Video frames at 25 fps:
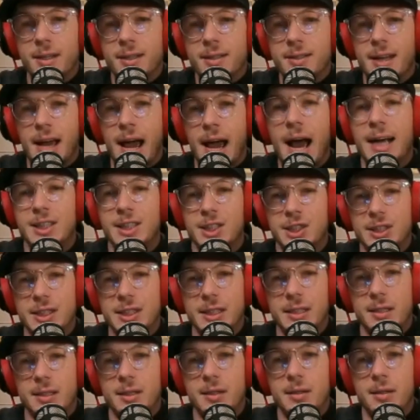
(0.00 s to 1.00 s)

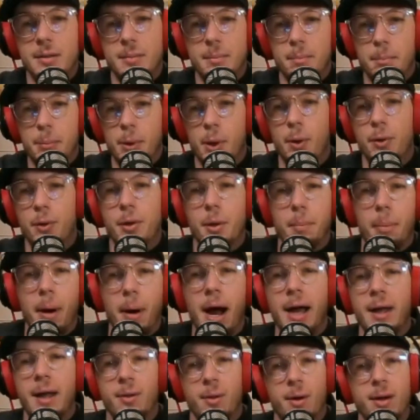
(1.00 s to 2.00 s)
actually build the
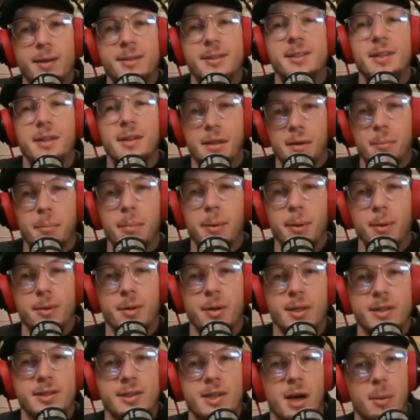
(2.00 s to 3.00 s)
pylons and then build
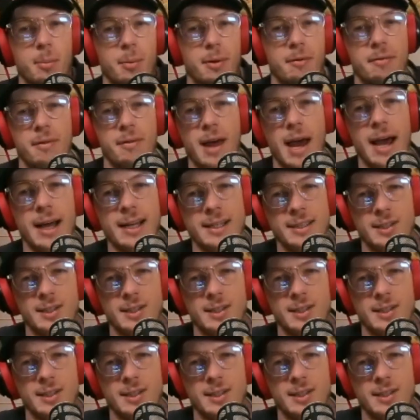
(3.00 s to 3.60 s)
on top of that.